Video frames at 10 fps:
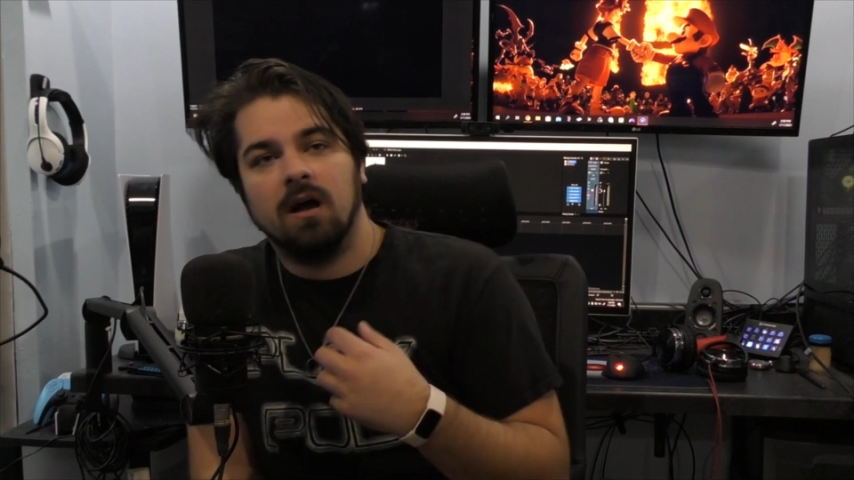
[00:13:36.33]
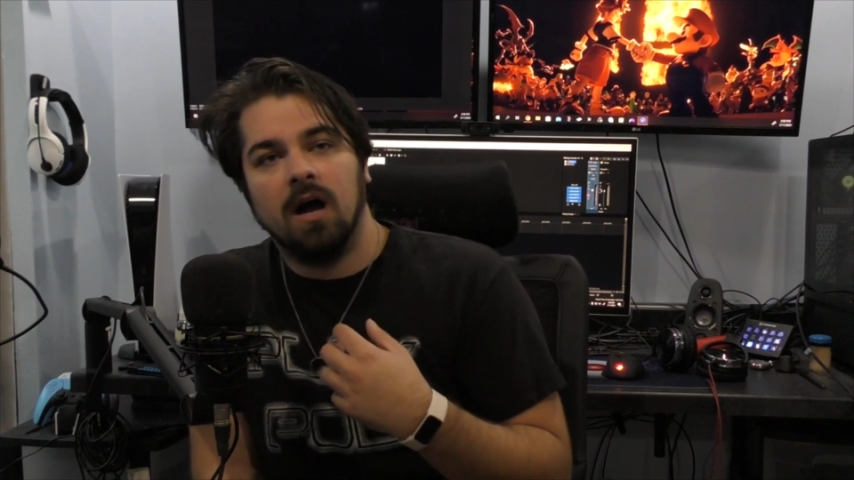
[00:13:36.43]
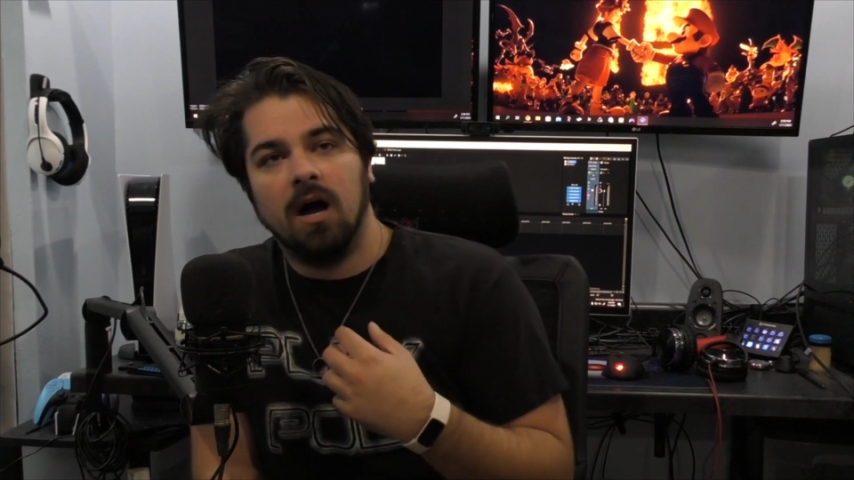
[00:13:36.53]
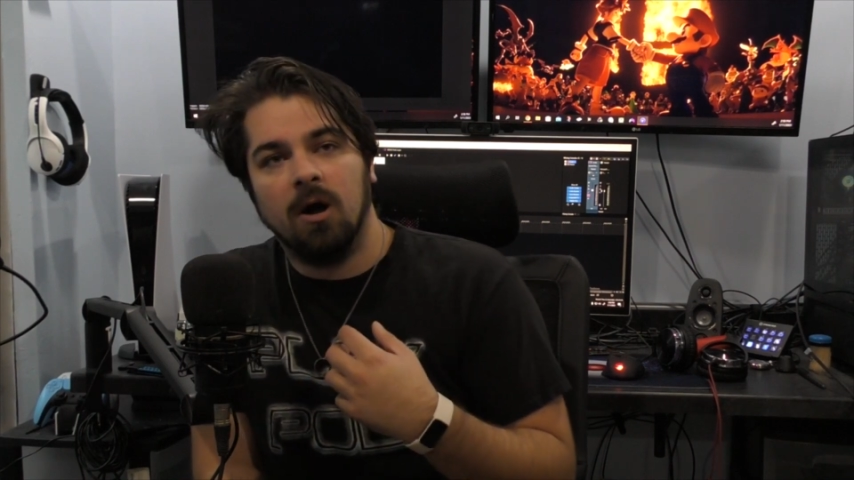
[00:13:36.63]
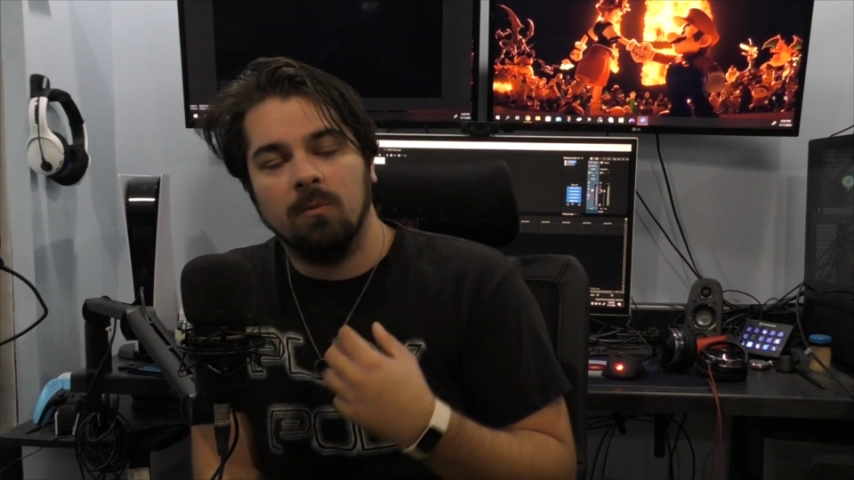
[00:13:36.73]

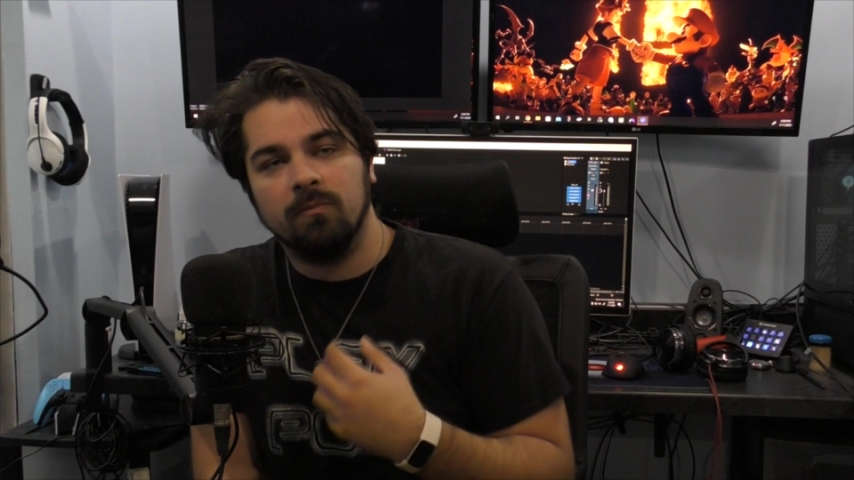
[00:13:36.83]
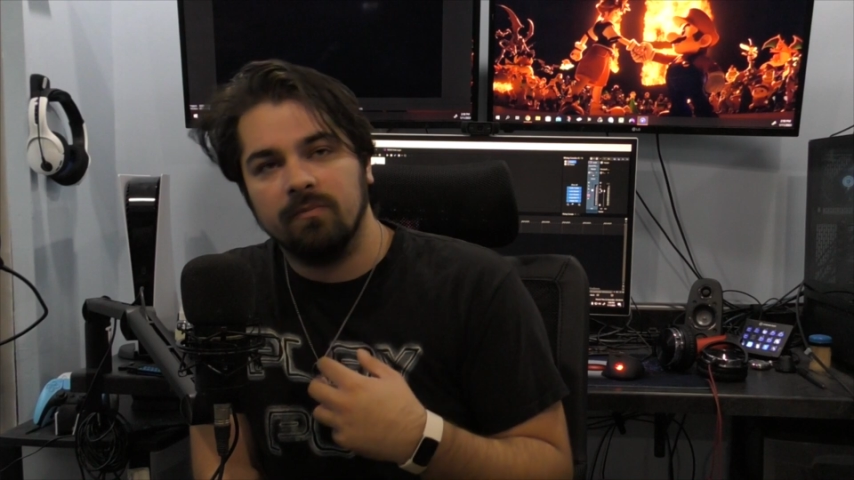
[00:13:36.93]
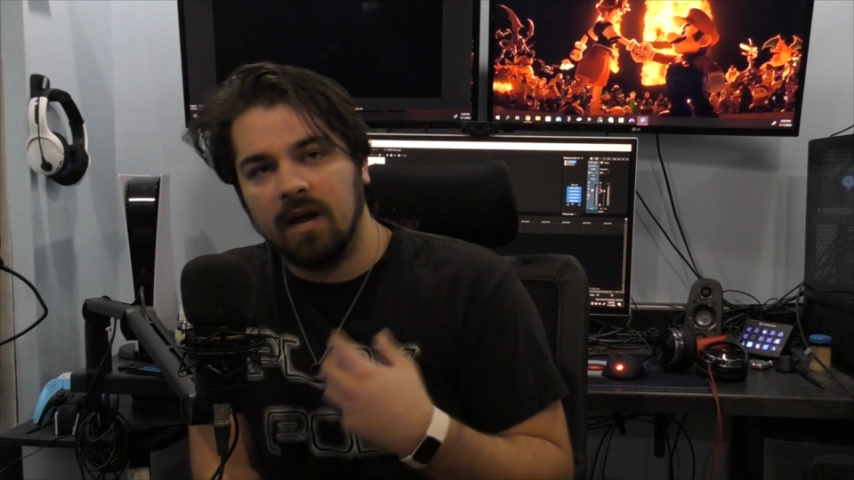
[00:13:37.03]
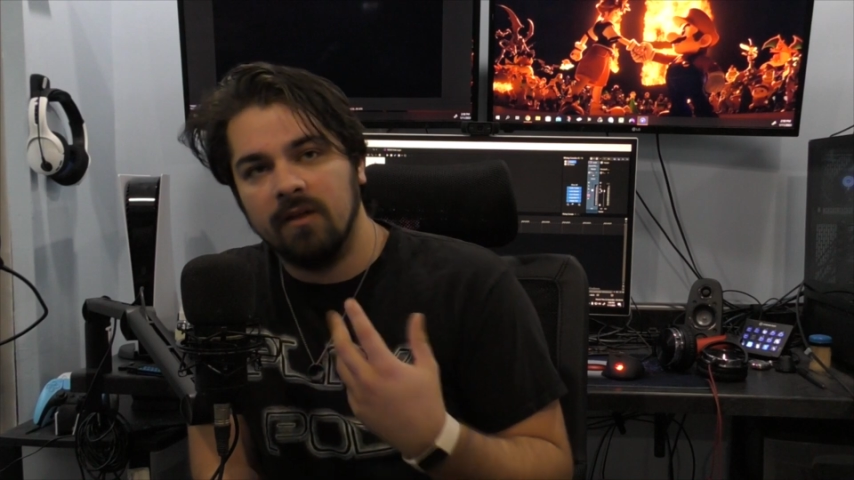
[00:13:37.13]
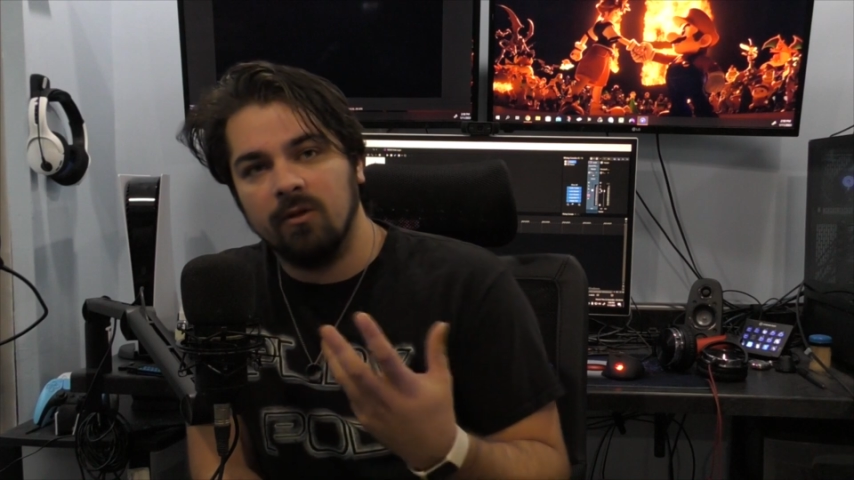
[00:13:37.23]
I
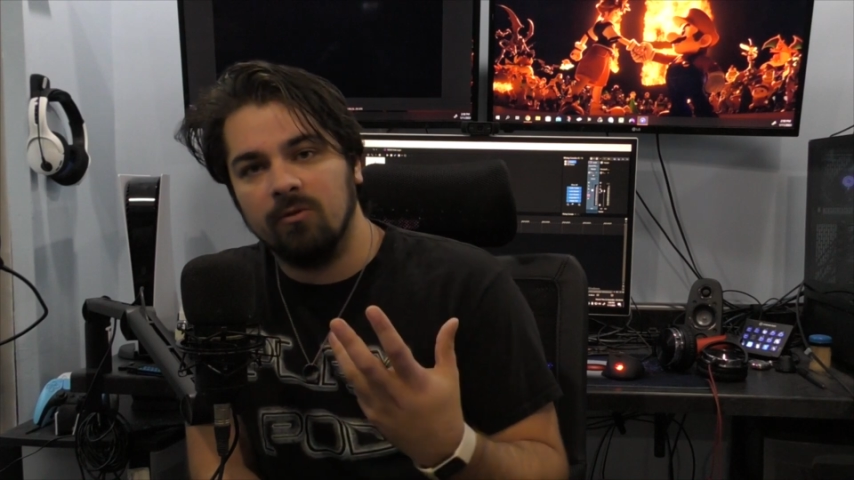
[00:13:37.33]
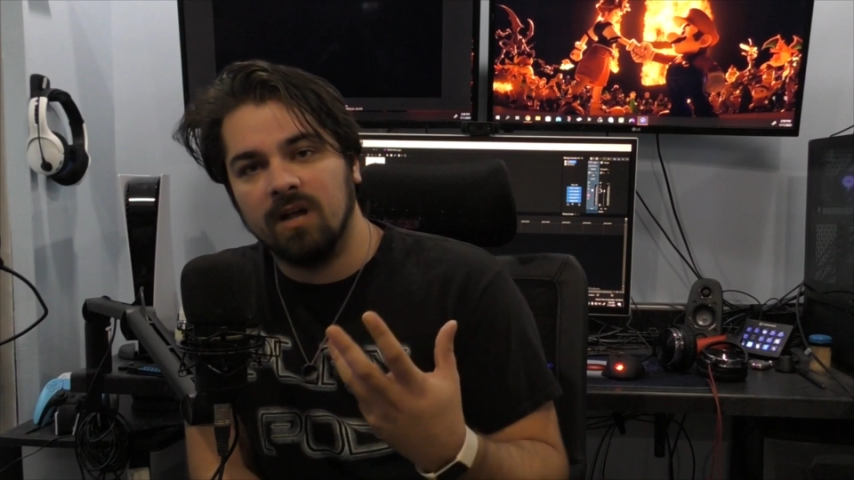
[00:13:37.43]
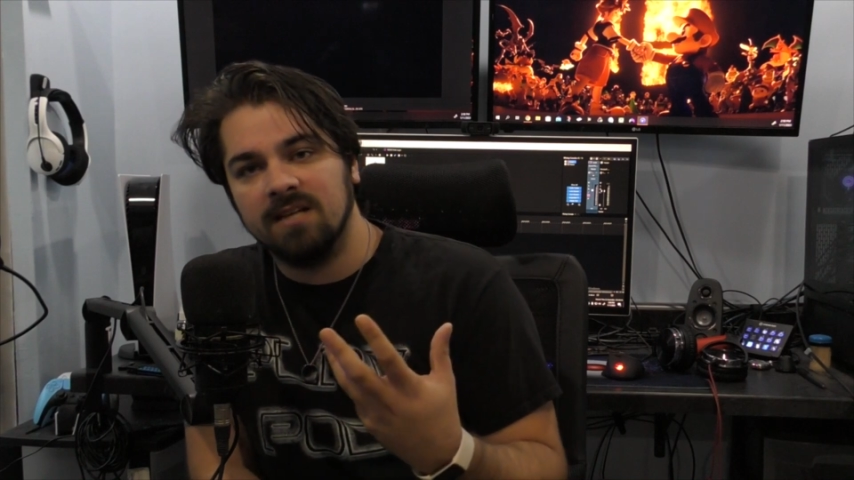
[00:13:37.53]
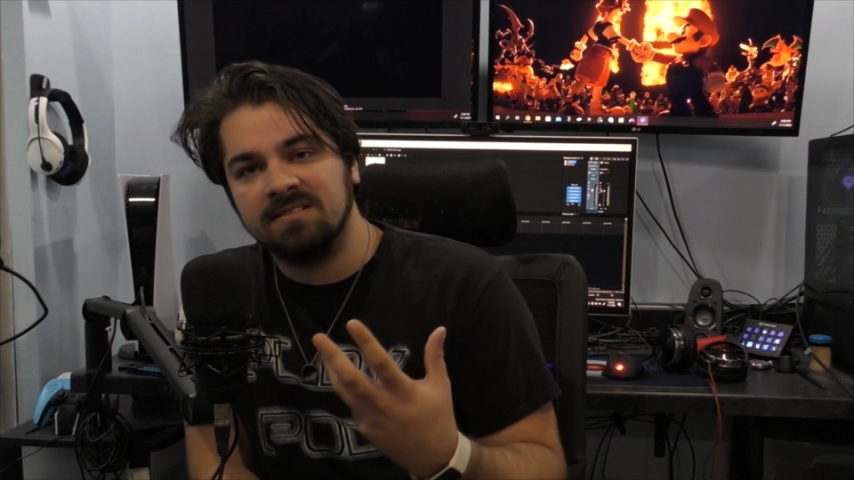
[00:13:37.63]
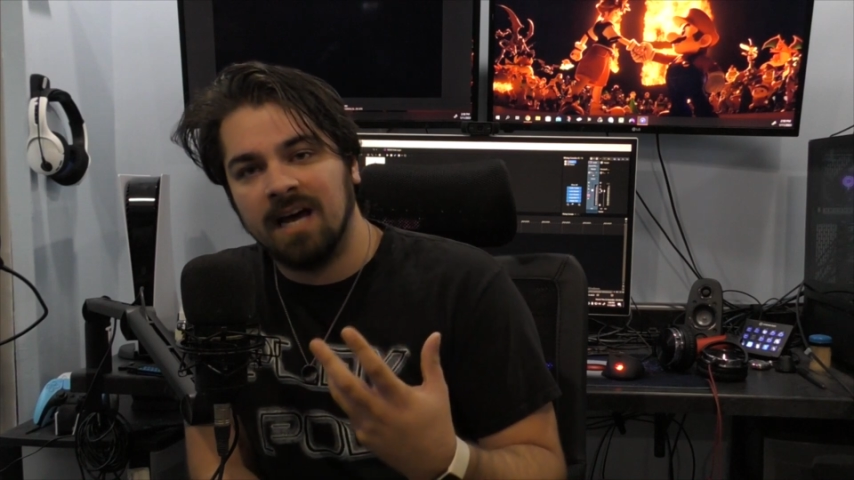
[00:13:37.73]
know they're
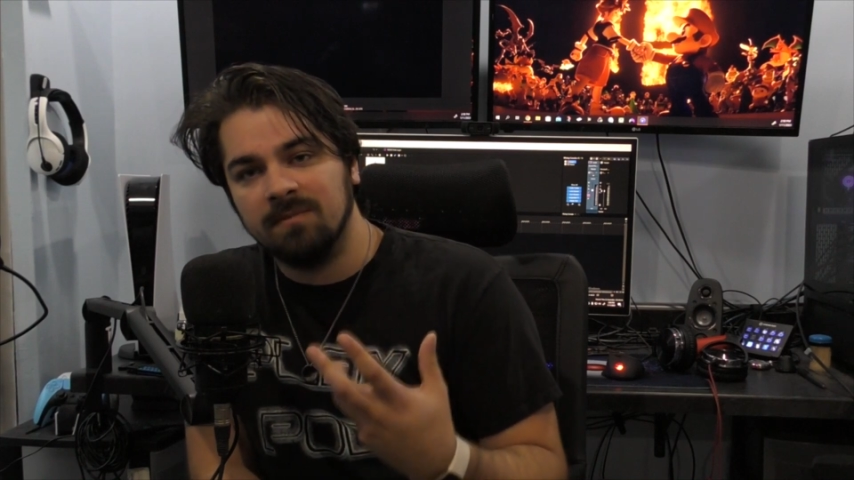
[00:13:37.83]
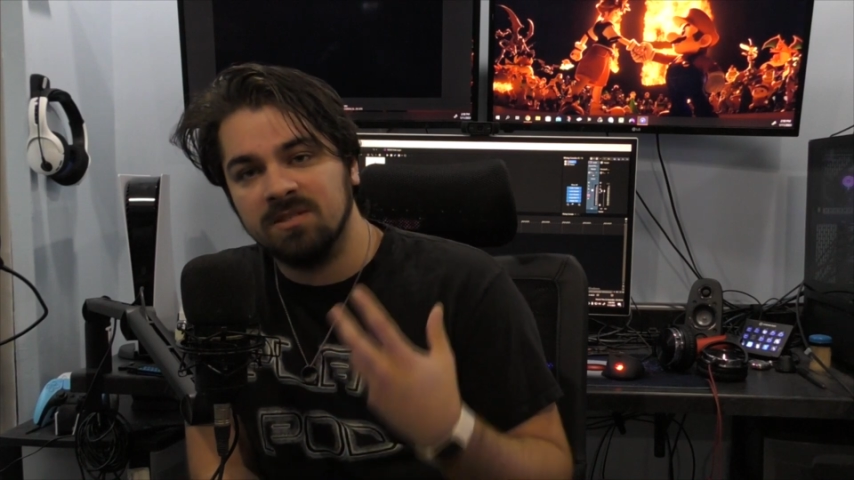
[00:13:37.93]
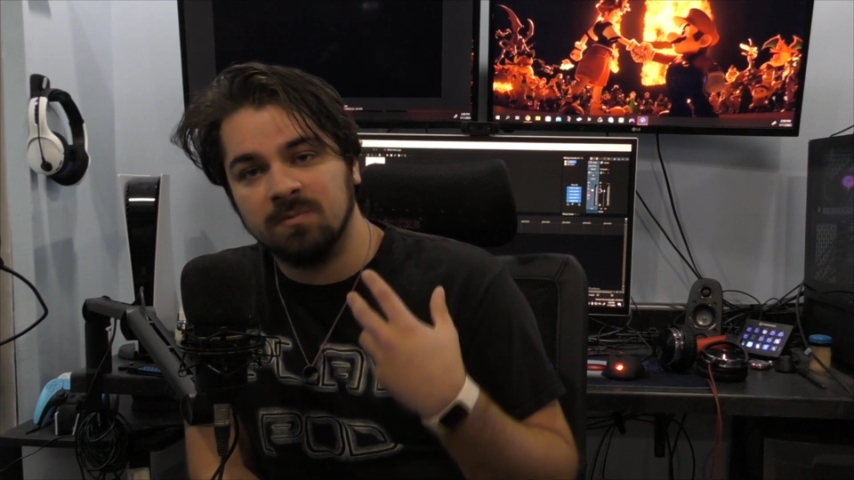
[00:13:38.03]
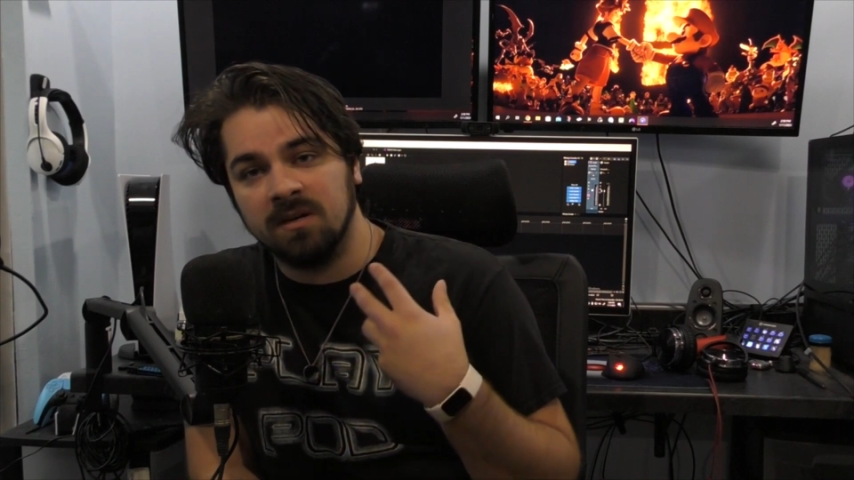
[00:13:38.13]
not zombies,